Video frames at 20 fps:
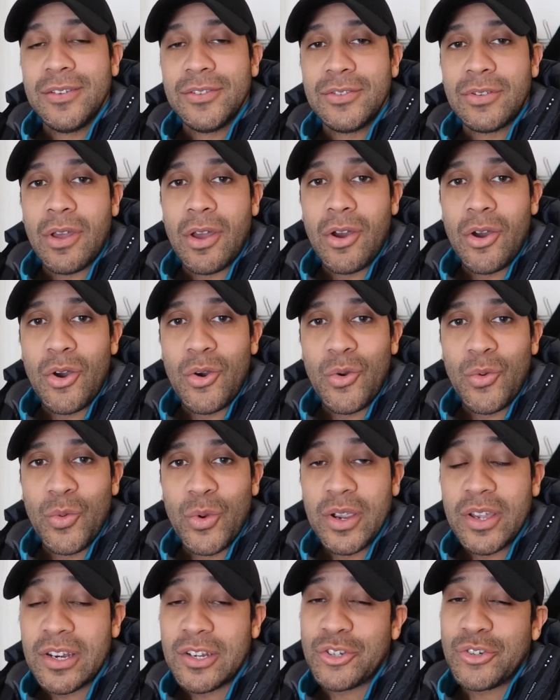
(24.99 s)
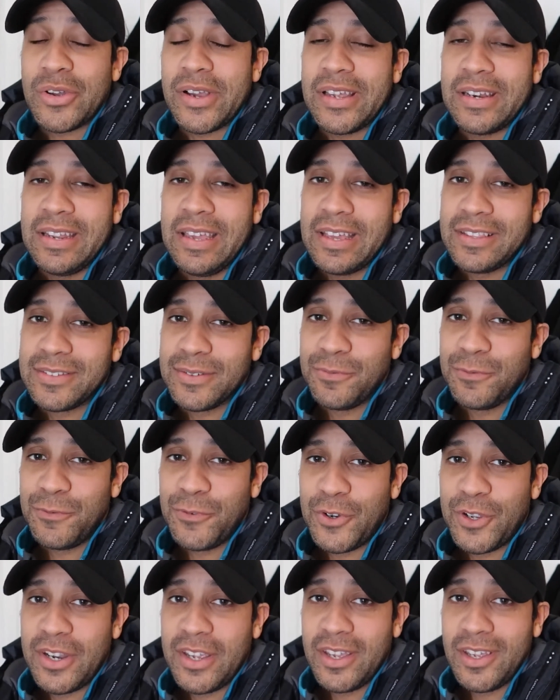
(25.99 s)
So we're going to try and get some
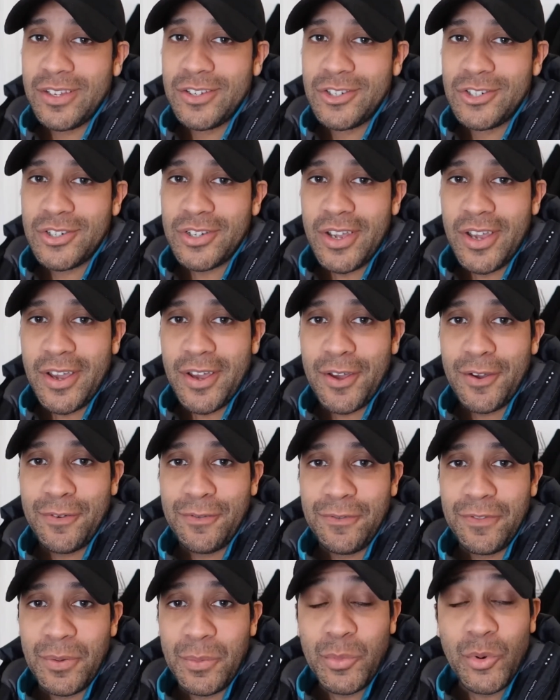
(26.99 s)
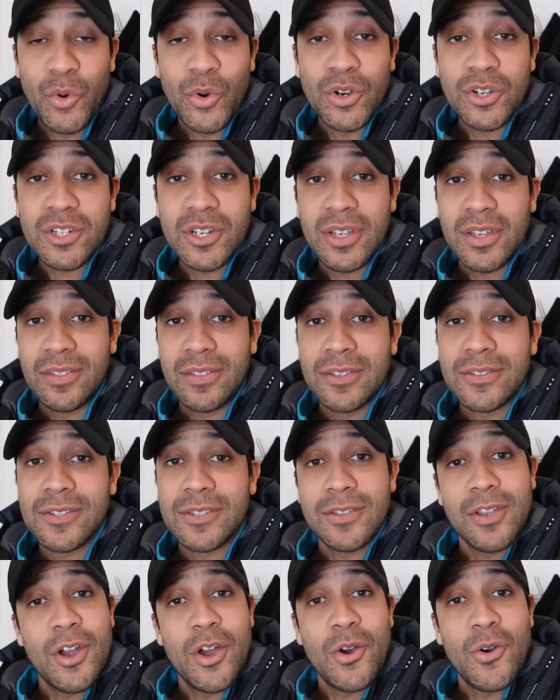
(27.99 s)
footage of the Porsche in the
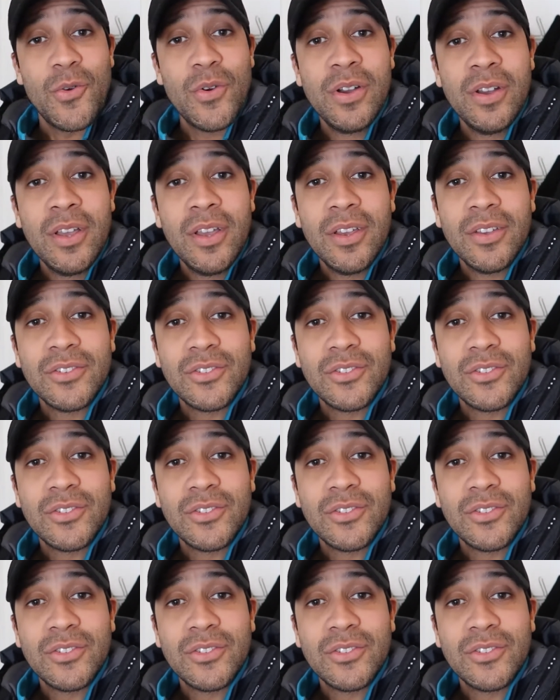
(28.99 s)
snow